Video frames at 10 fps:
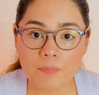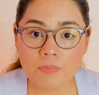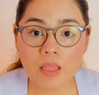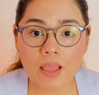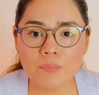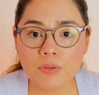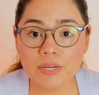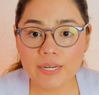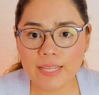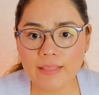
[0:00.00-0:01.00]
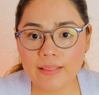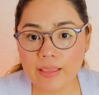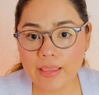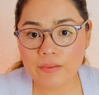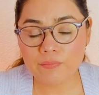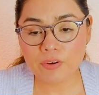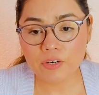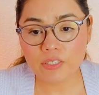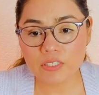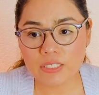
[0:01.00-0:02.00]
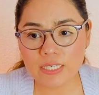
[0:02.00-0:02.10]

not putting in the effort.